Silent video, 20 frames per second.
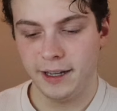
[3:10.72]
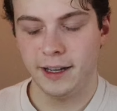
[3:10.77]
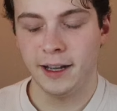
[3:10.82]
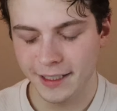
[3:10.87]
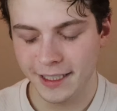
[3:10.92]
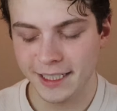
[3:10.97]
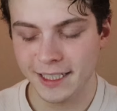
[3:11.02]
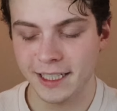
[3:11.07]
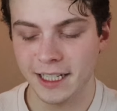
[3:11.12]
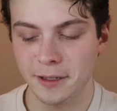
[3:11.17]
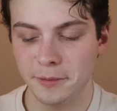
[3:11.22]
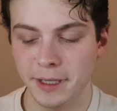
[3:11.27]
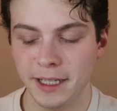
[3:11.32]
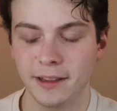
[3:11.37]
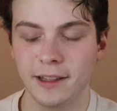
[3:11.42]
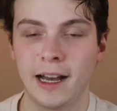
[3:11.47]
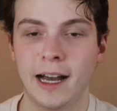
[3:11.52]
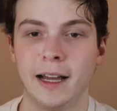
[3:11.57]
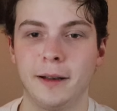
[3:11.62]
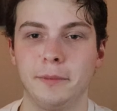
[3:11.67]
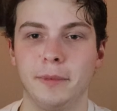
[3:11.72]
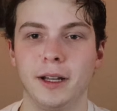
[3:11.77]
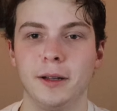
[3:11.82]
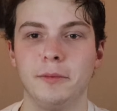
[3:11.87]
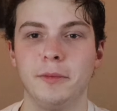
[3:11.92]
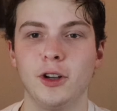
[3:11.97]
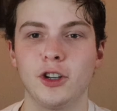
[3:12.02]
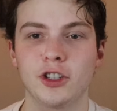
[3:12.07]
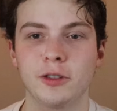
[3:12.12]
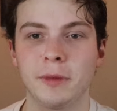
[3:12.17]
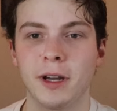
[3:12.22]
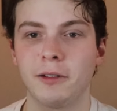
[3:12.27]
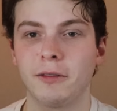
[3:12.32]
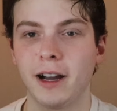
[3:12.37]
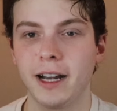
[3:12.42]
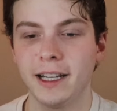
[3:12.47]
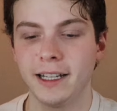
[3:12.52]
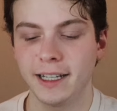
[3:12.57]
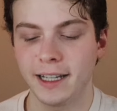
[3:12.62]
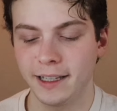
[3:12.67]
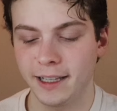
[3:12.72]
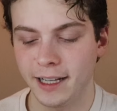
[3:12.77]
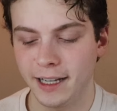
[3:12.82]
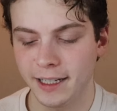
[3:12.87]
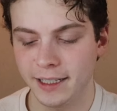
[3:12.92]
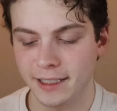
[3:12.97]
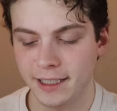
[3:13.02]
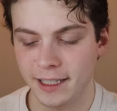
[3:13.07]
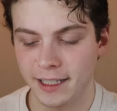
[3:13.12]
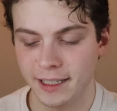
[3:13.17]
this is going to be a lot, but most of my writing deadlines